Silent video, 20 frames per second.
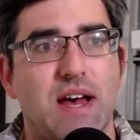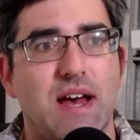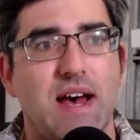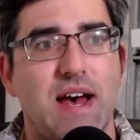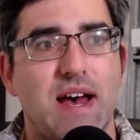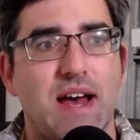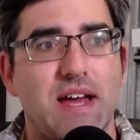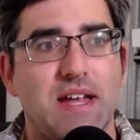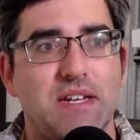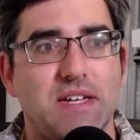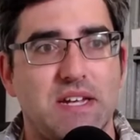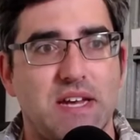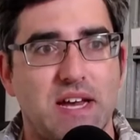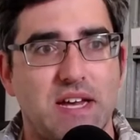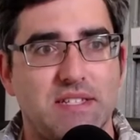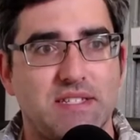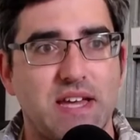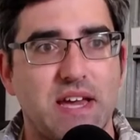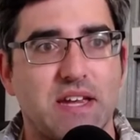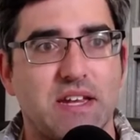and uh,
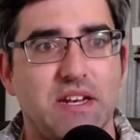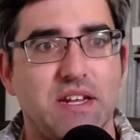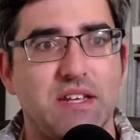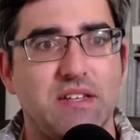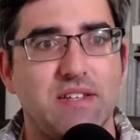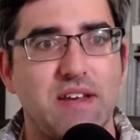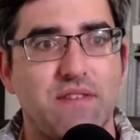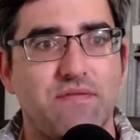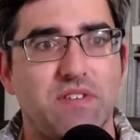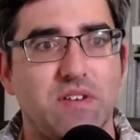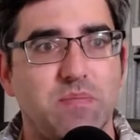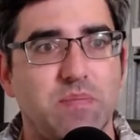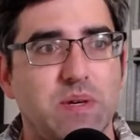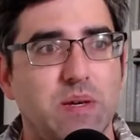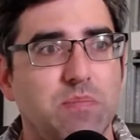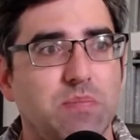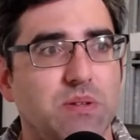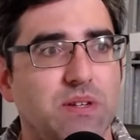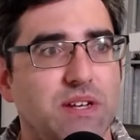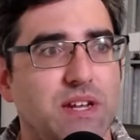secondly, definitely
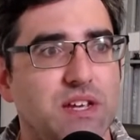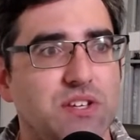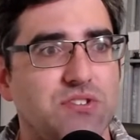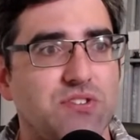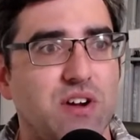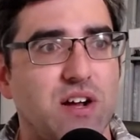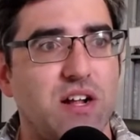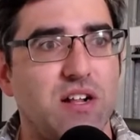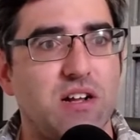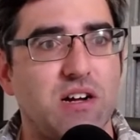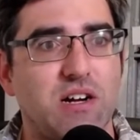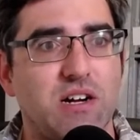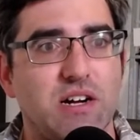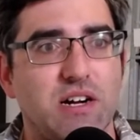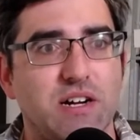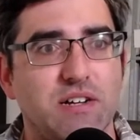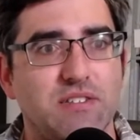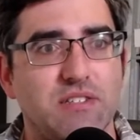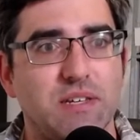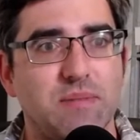people in Israel
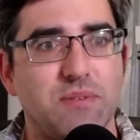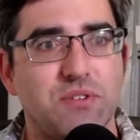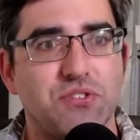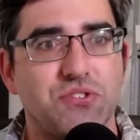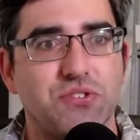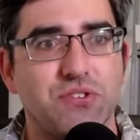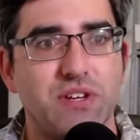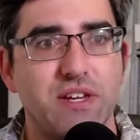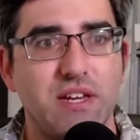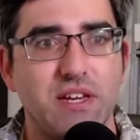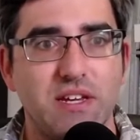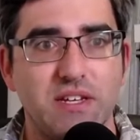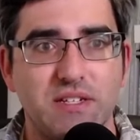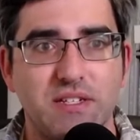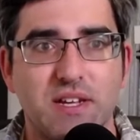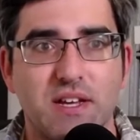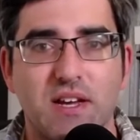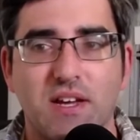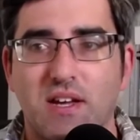are seem intrigued